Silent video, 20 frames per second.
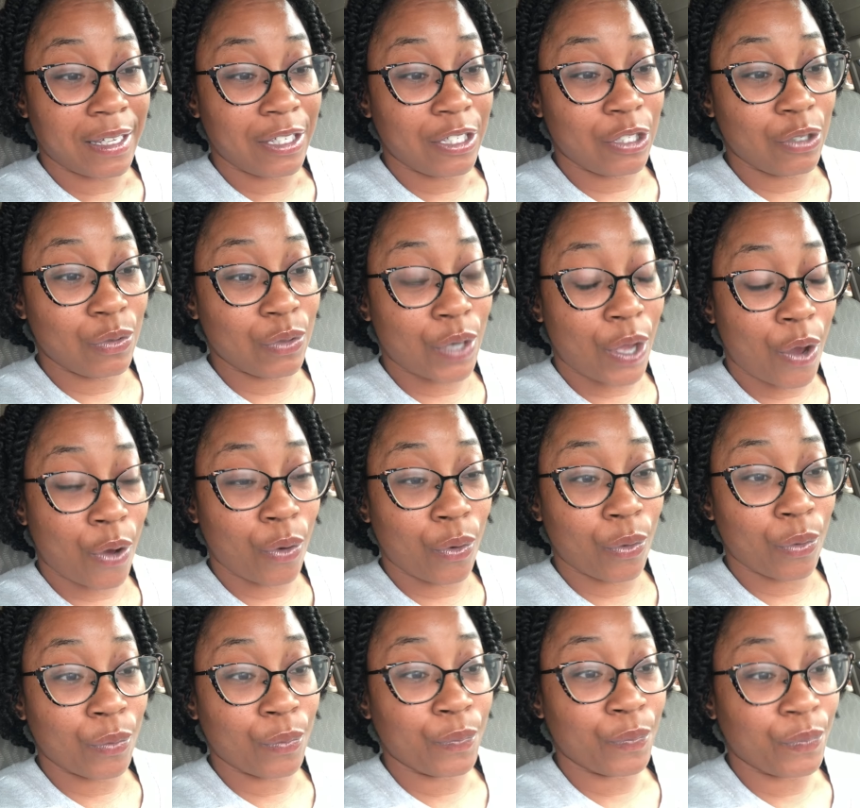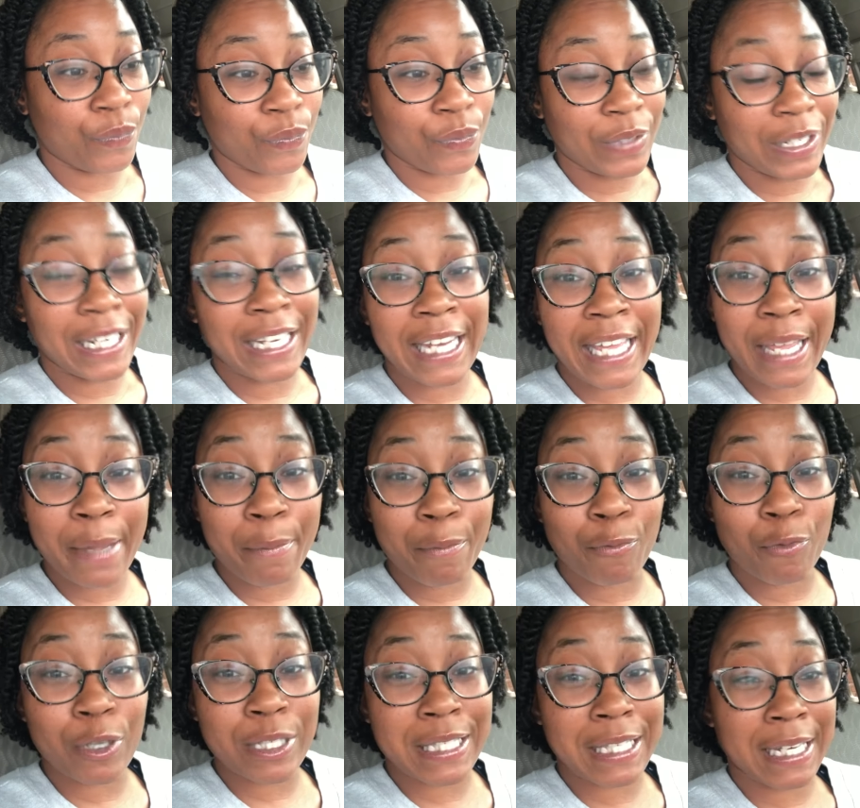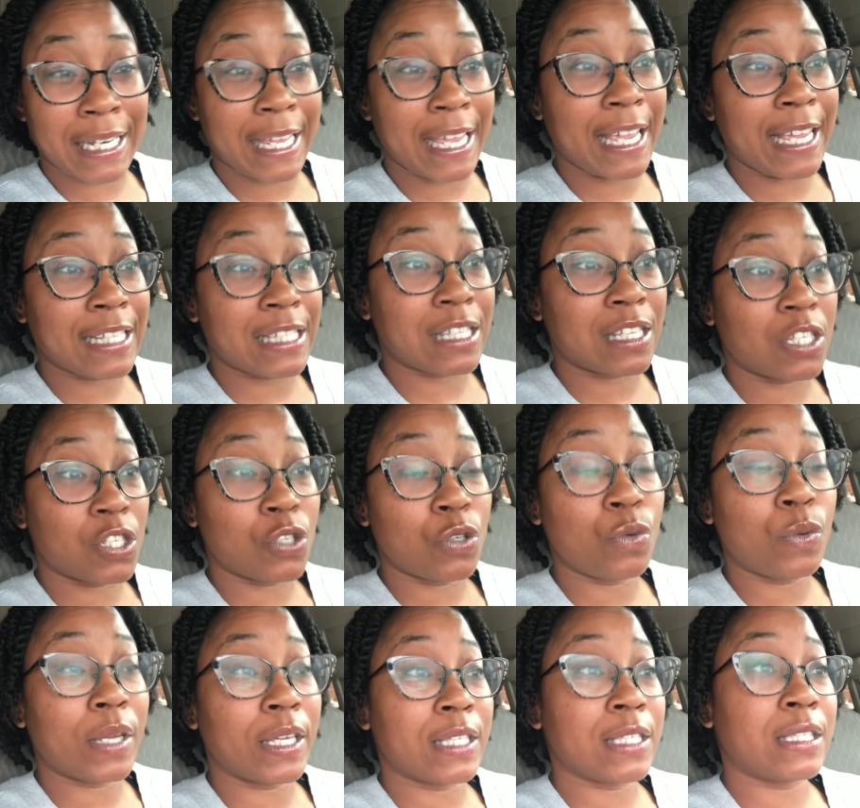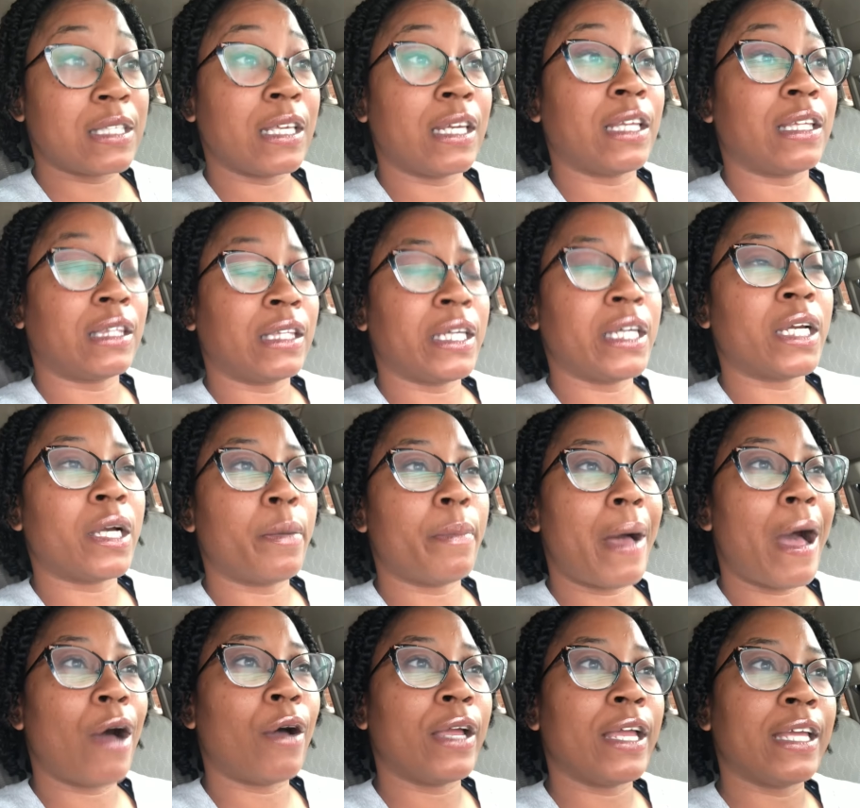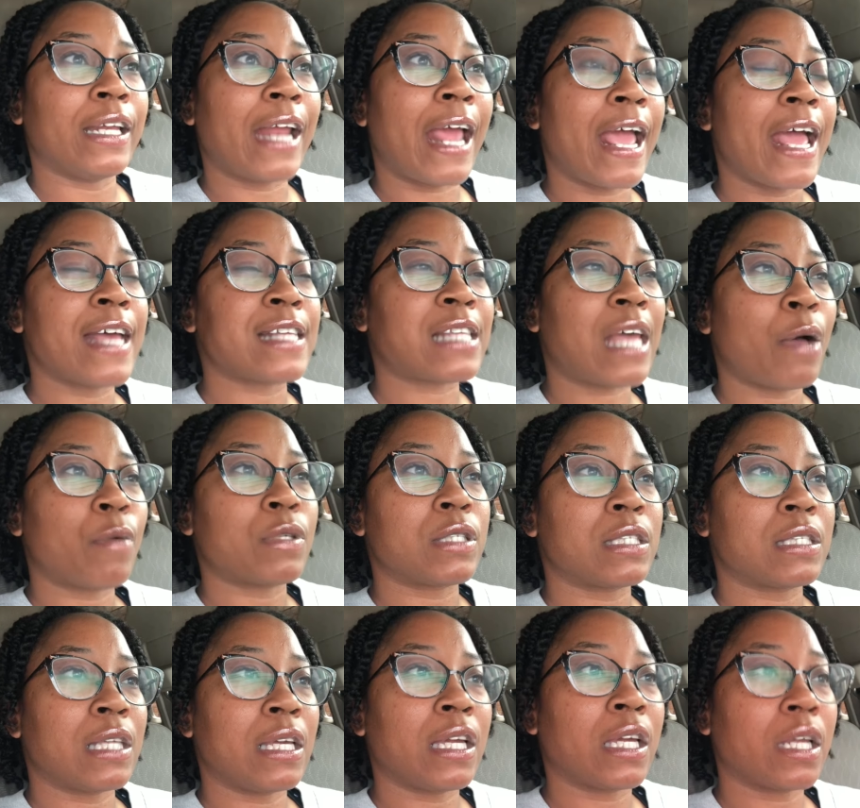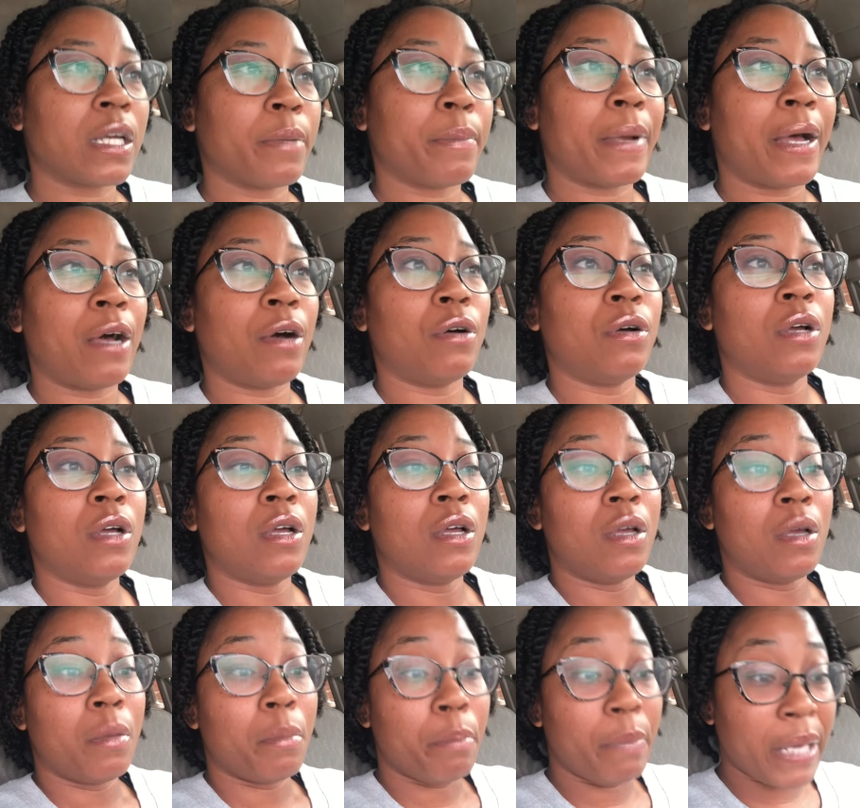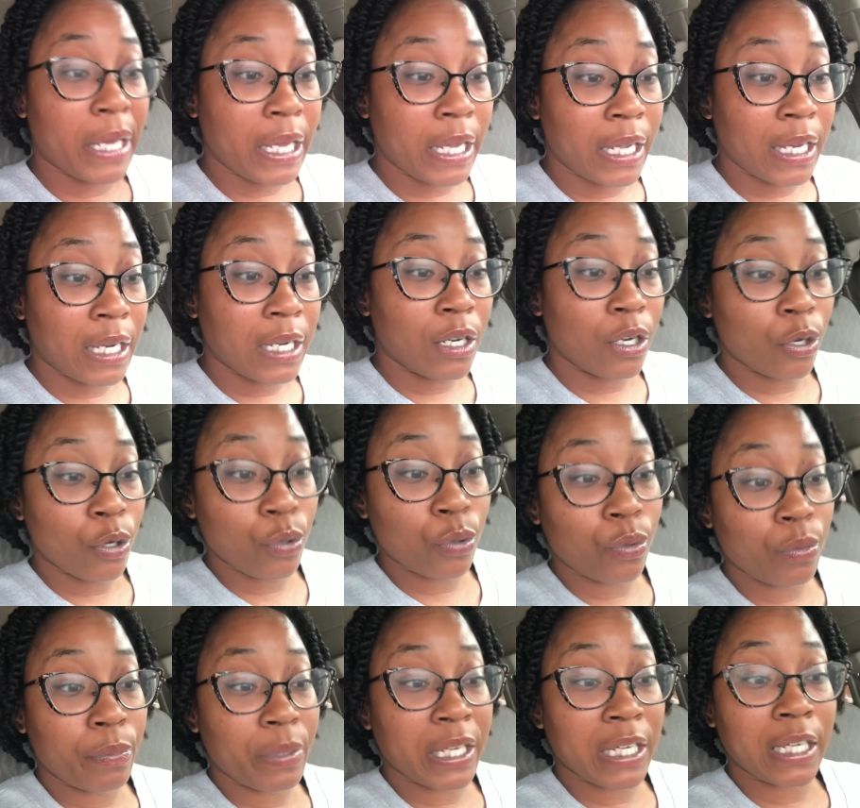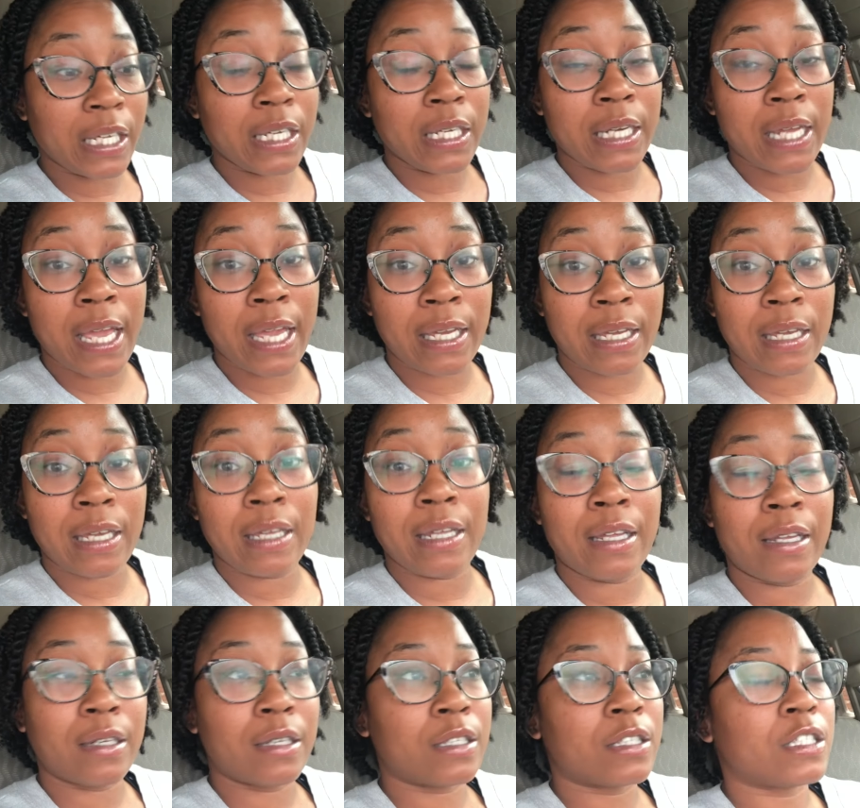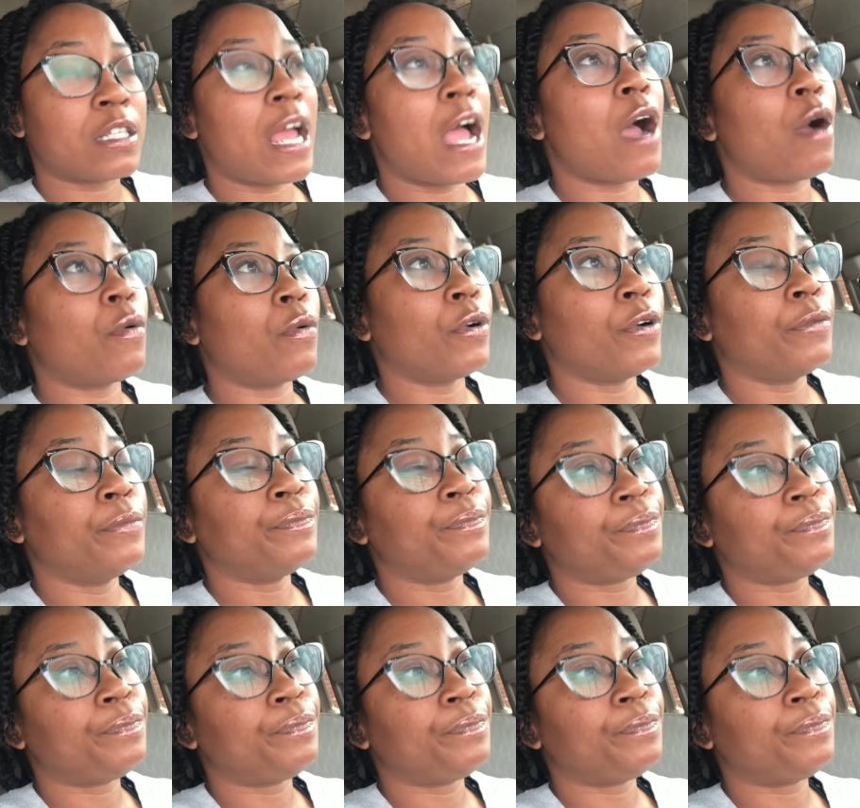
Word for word: you know, led was led to do and sit and think about. And as I was thinking about being nude, being naked in the shower,